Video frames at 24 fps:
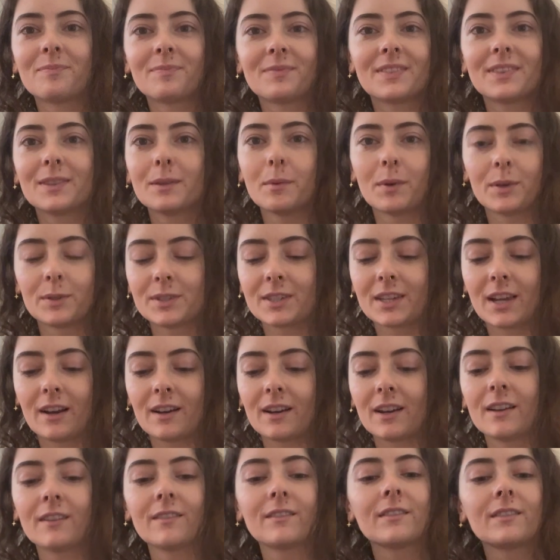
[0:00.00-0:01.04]
the most scared
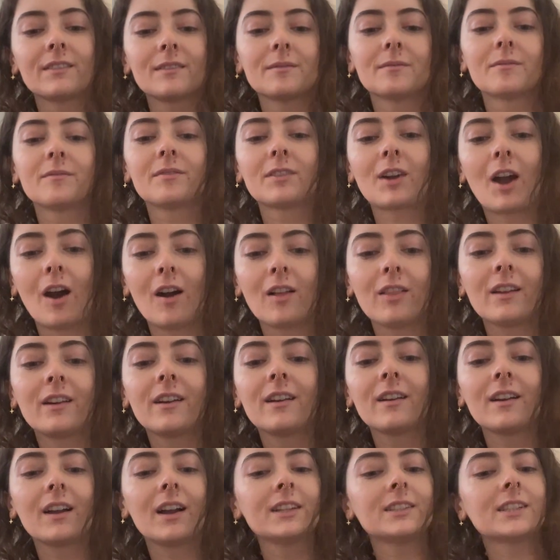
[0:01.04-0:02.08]
of.
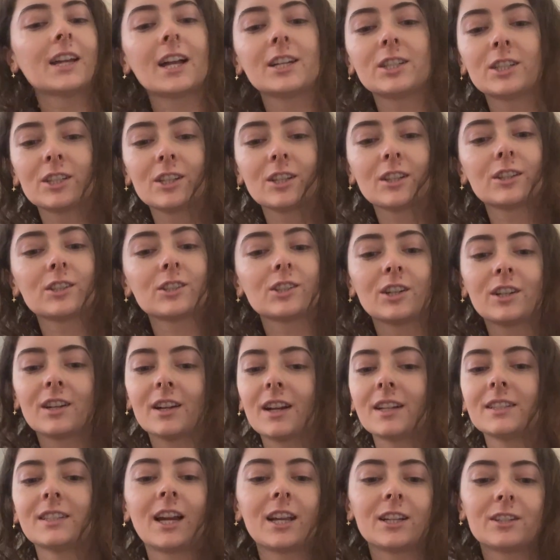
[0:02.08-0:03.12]
Collar, attach it to the shirt,
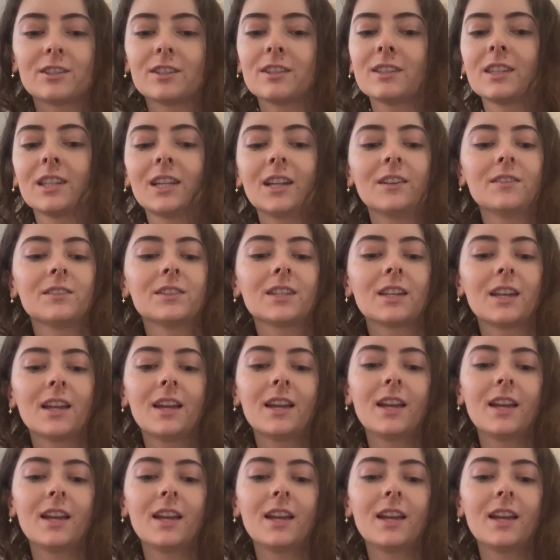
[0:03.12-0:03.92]
attach the sleeves,